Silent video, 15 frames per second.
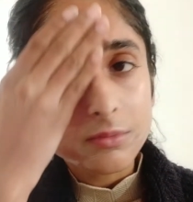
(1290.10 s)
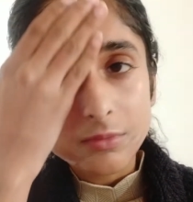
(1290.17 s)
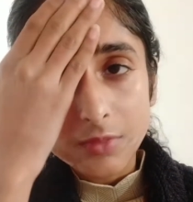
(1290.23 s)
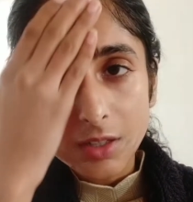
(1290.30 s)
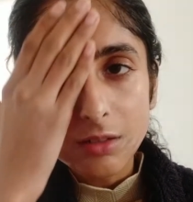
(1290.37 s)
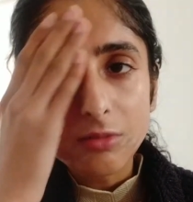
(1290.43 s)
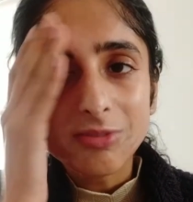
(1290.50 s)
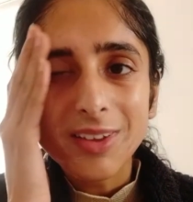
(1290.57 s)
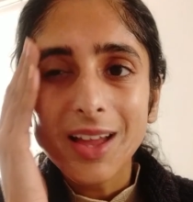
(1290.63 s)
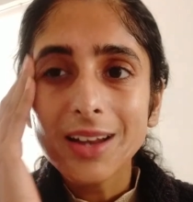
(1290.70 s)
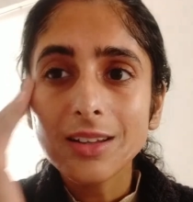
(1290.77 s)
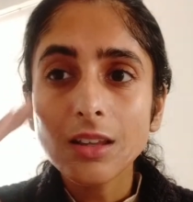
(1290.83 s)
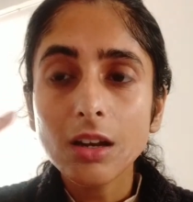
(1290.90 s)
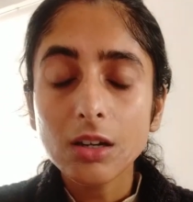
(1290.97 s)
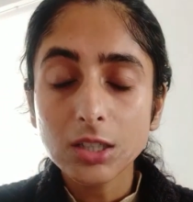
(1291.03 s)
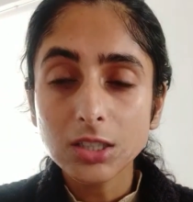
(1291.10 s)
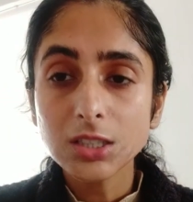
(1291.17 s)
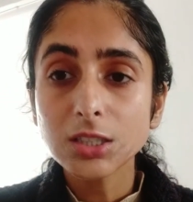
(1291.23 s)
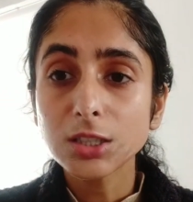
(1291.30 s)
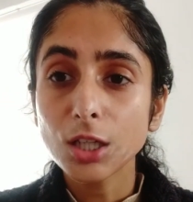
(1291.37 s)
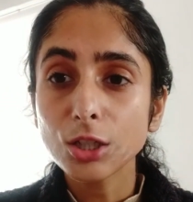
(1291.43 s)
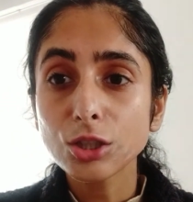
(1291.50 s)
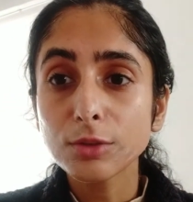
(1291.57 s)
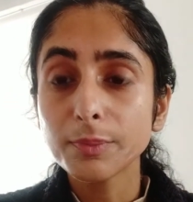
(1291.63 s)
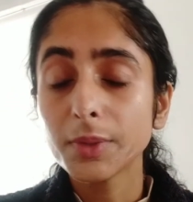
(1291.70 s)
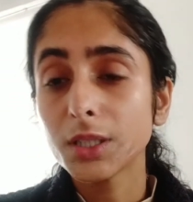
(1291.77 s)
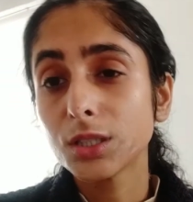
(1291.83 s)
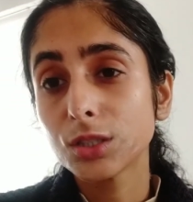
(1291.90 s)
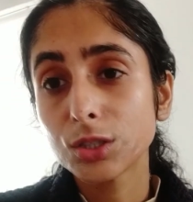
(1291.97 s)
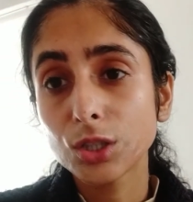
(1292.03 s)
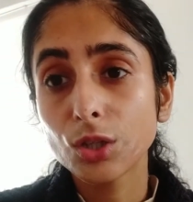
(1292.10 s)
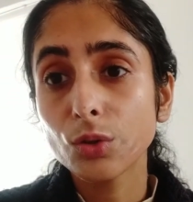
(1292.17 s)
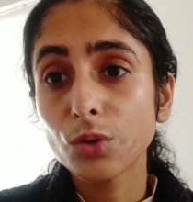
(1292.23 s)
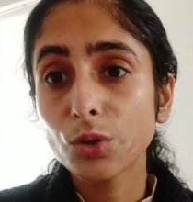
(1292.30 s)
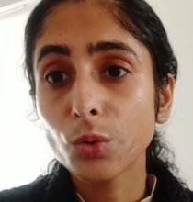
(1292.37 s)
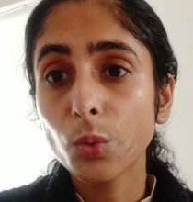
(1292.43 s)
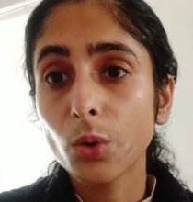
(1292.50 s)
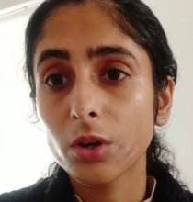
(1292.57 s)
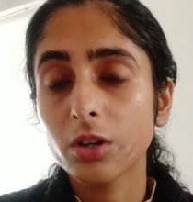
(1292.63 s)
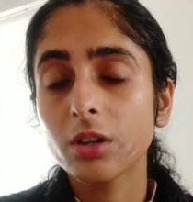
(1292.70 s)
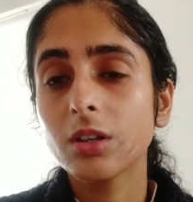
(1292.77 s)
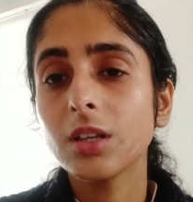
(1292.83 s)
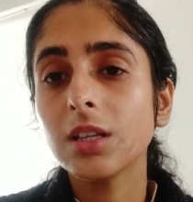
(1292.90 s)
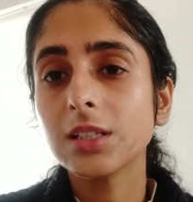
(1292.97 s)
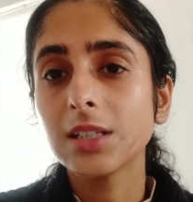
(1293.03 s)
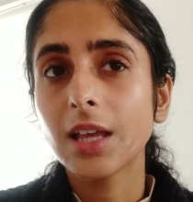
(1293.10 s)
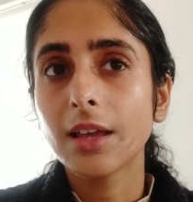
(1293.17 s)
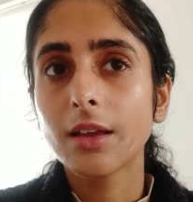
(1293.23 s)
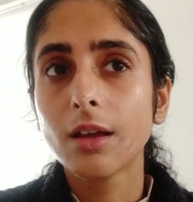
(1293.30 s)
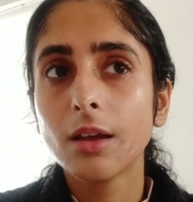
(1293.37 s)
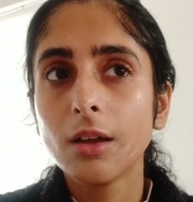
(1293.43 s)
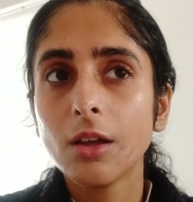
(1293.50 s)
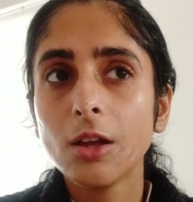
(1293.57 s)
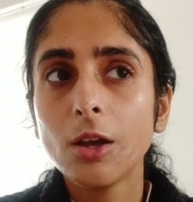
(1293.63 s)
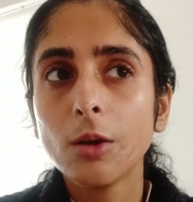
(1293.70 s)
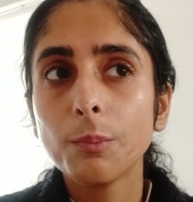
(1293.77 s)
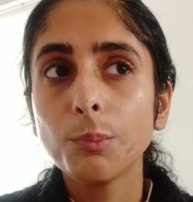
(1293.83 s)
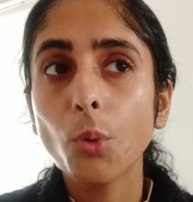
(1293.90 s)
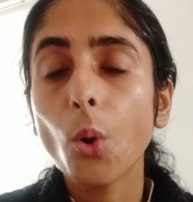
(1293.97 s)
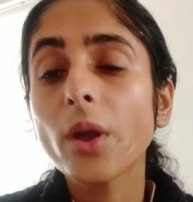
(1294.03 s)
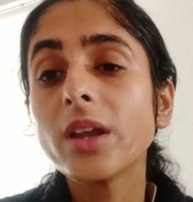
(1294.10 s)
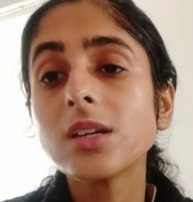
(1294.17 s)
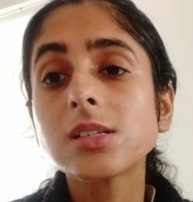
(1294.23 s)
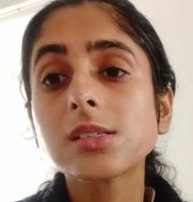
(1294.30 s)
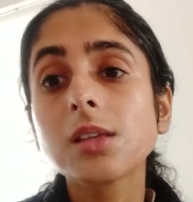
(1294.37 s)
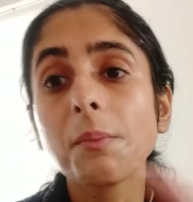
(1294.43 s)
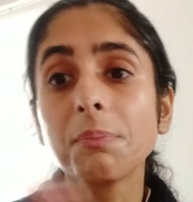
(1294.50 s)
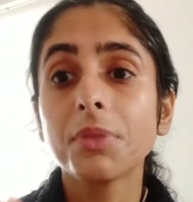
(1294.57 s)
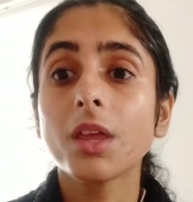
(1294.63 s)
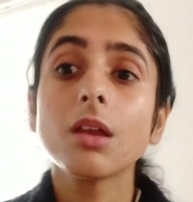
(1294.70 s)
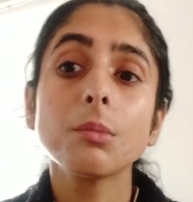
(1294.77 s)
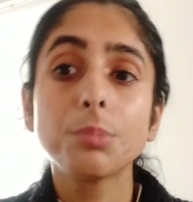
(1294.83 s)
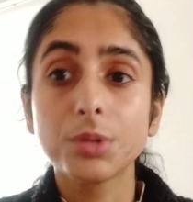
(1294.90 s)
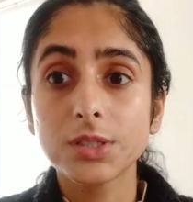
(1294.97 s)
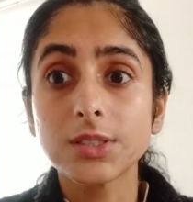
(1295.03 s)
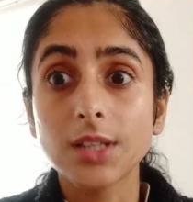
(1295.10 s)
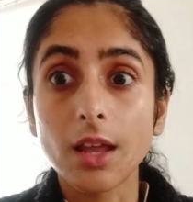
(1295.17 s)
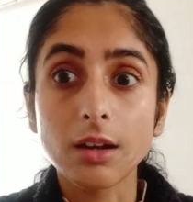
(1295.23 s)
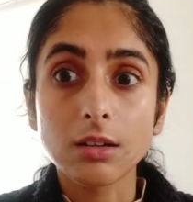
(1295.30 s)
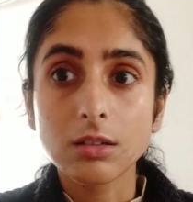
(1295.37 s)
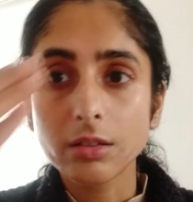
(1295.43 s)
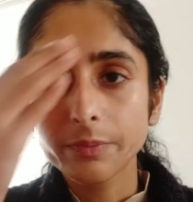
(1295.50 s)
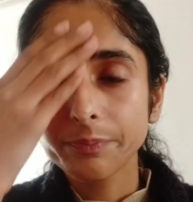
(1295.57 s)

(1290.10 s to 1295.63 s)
In fact, they're in such minuscule quantities, like point something %.